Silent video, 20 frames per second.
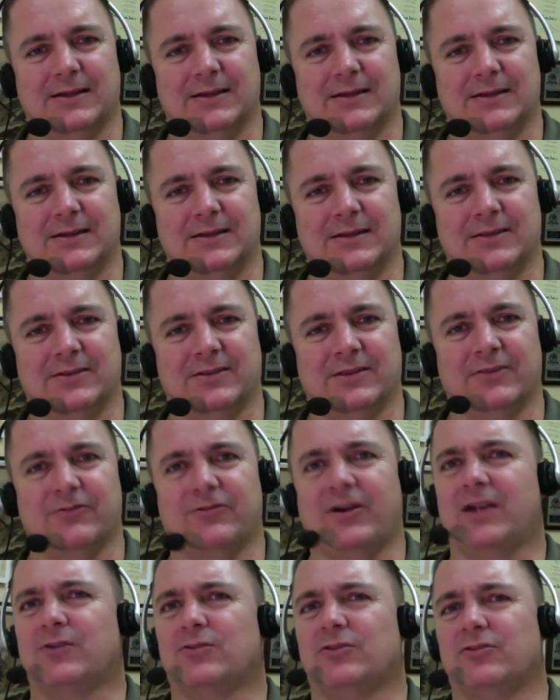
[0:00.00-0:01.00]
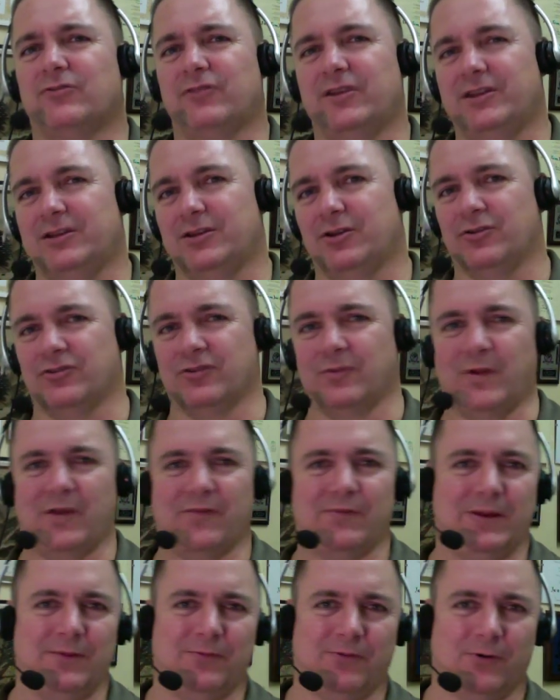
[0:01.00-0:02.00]
is that viral videos of
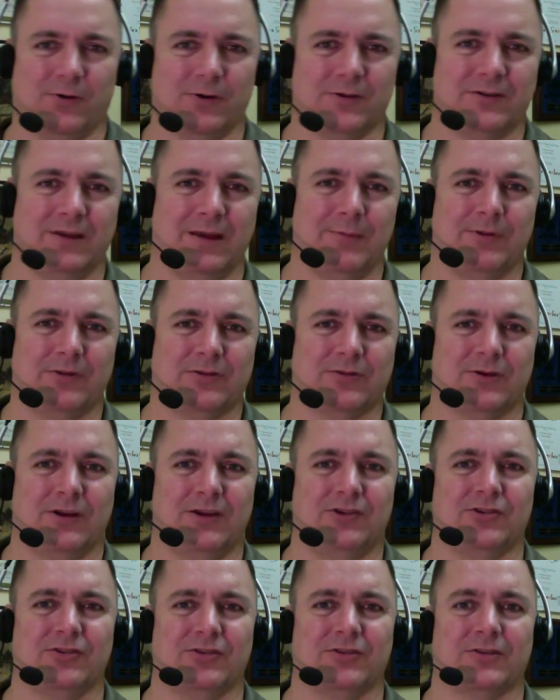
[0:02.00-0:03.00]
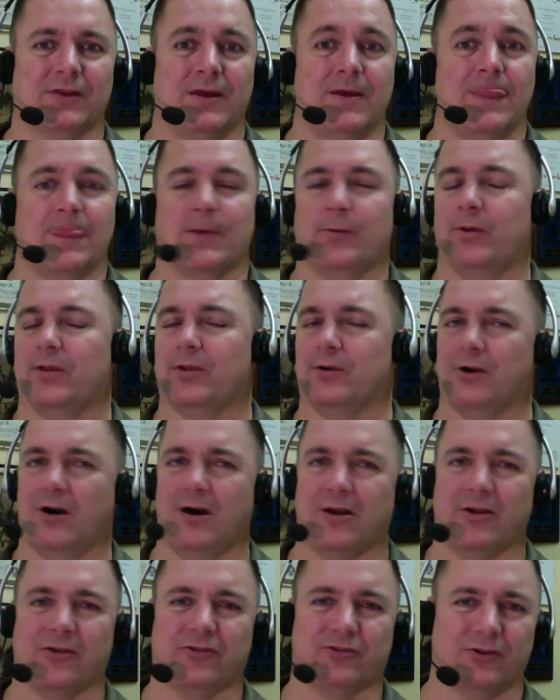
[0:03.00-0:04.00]
empty force demonstrations, whether
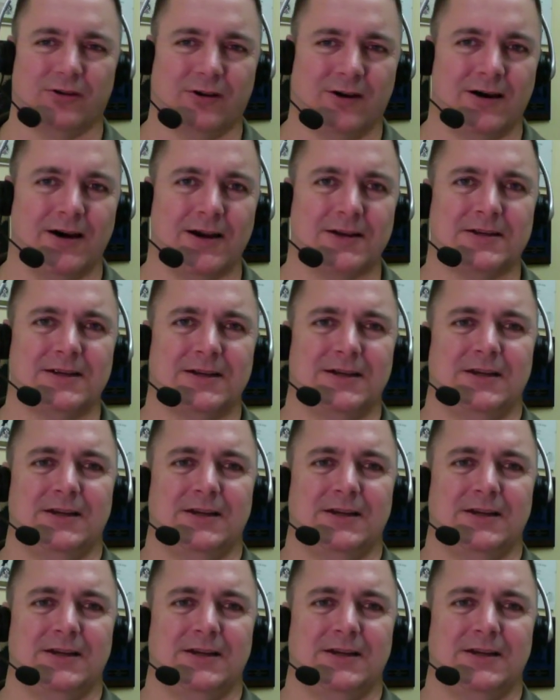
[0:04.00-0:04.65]
honest or not,